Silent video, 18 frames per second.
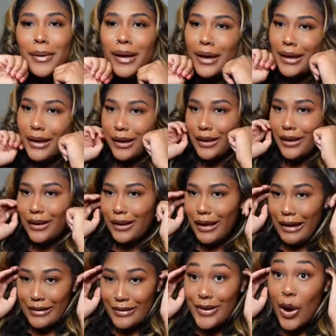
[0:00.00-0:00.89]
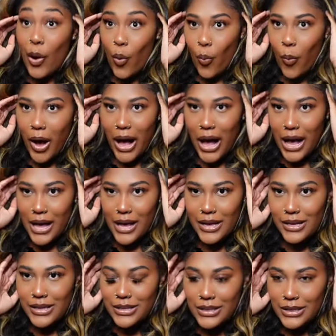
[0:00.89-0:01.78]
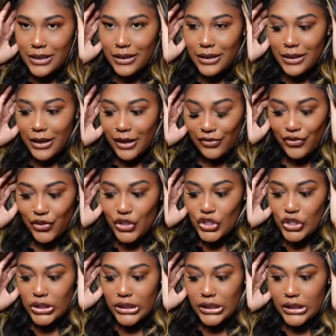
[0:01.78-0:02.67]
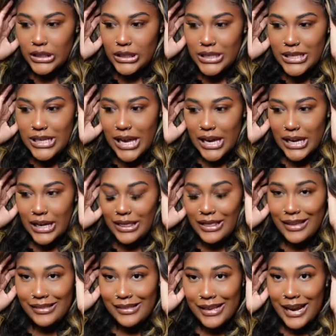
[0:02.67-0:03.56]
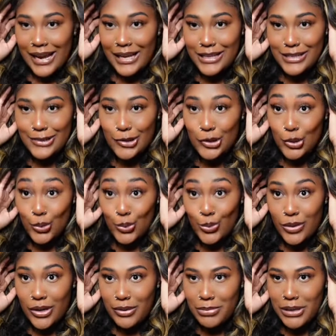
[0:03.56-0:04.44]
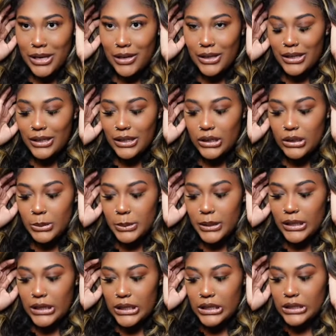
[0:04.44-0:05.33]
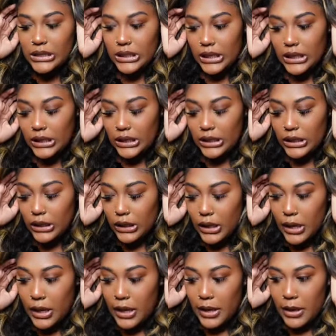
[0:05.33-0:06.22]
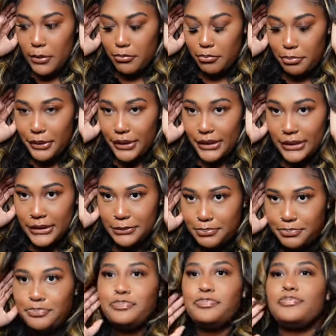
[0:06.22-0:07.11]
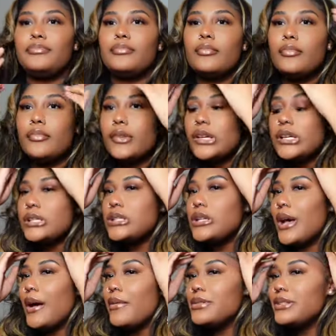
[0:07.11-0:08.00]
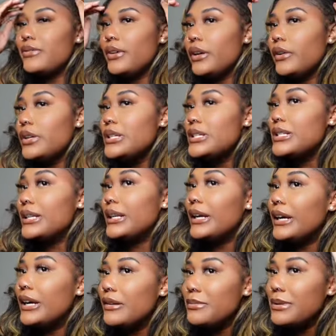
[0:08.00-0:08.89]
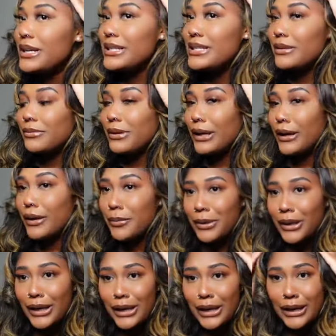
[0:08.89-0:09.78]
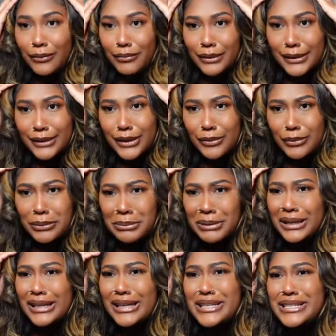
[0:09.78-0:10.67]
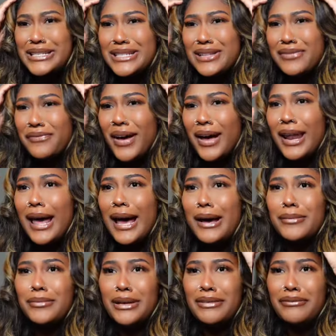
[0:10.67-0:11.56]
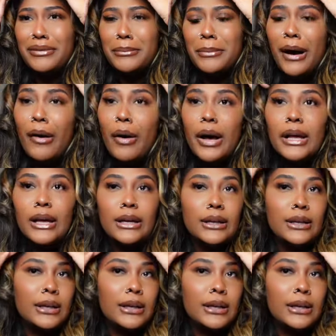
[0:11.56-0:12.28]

and I know why. Unfortunately, there's not anything that I can do about it right this second. But so I was very scared, because I'm like, oh my god, I really don't want my edges to fall out even more.